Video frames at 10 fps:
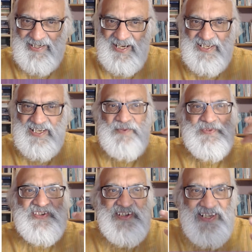I am
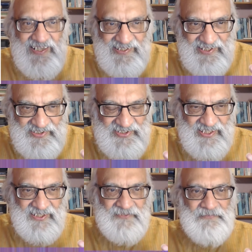seeing this
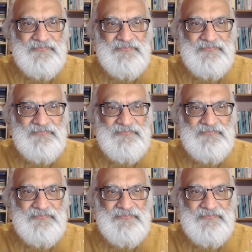thing.